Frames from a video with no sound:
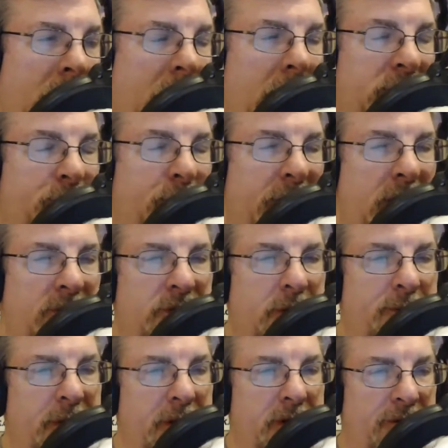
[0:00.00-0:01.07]
speaking of
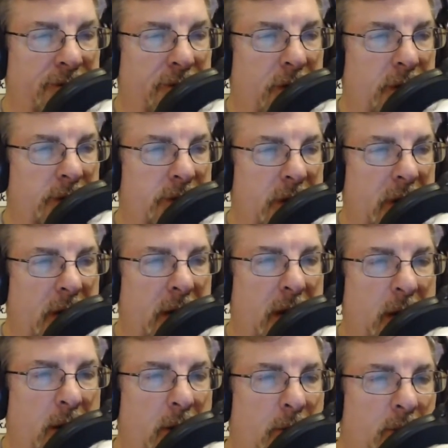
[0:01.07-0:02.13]
something different,
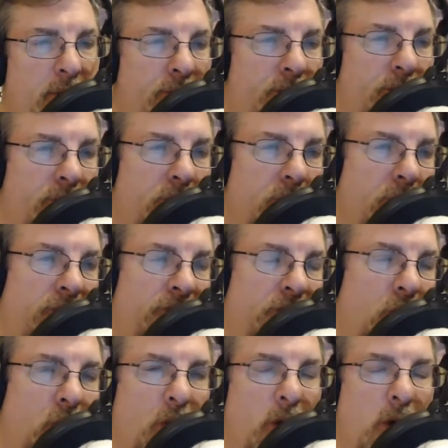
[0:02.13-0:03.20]

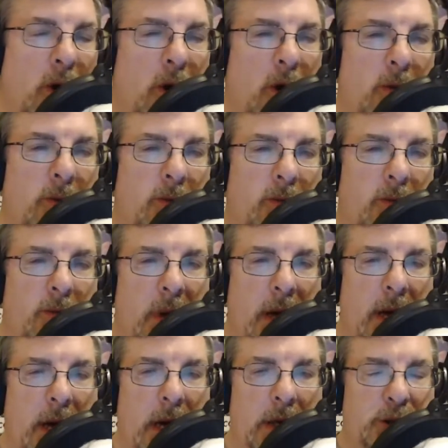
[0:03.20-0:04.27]
for
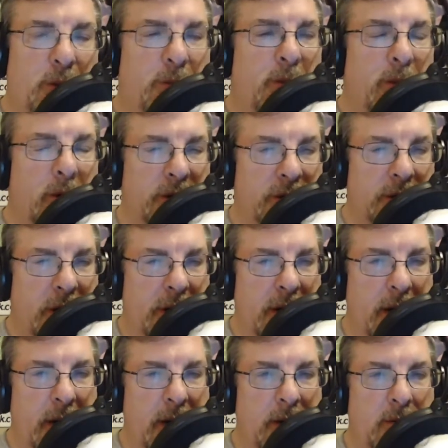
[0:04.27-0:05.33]
Super Bowl
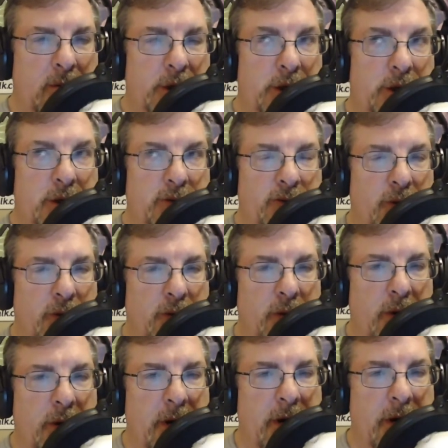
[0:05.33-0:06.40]
Sunday, which
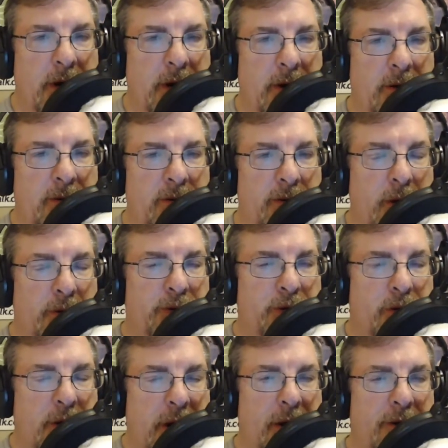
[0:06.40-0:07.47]
for those
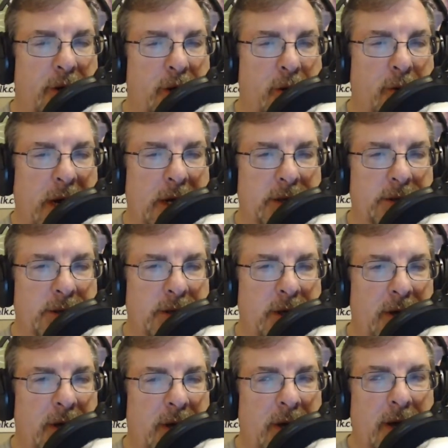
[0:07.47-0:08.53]
that are not in the U.S.
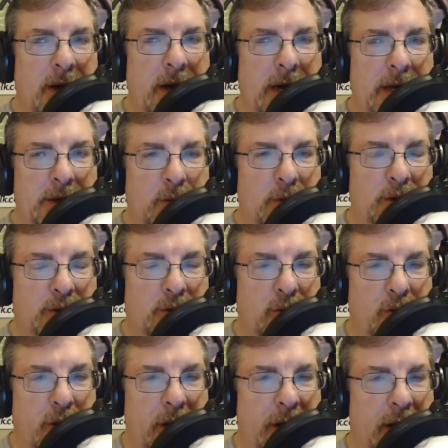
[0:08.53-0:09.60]
is almost
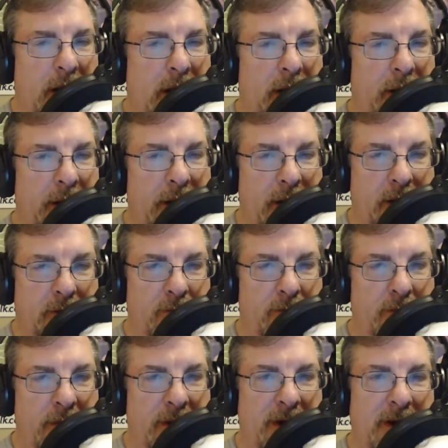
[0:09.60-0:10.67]
sort of like a holiday
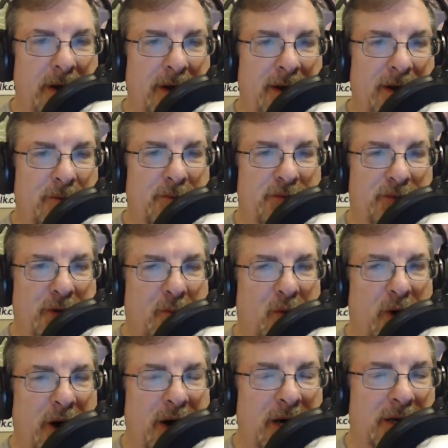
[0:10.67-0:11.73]
in some
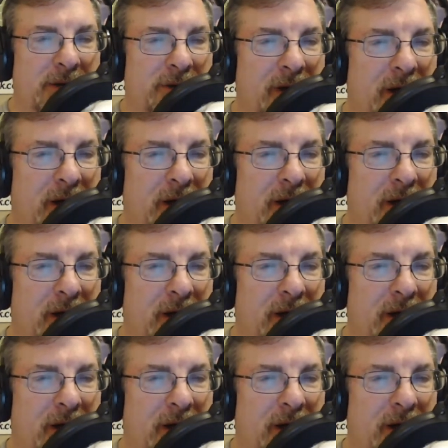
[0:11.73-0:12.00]
ways,